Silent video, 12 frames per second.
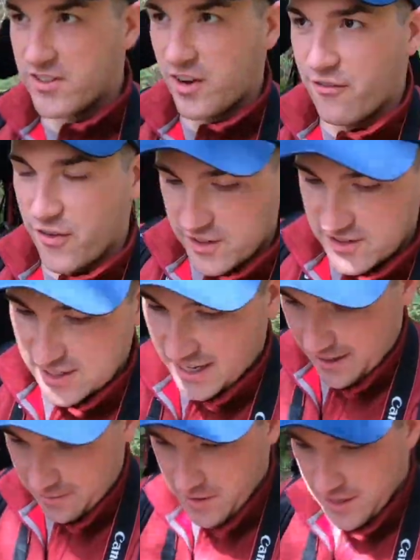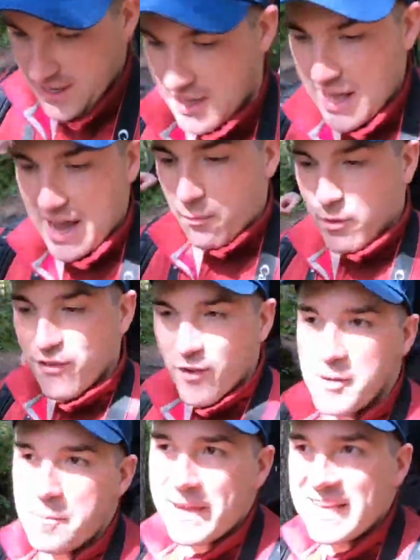our first time, and we've only
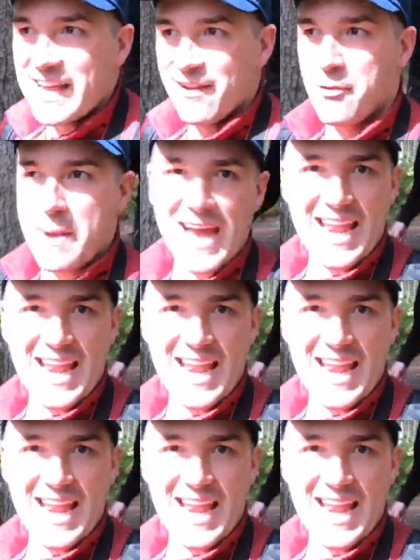been here for about an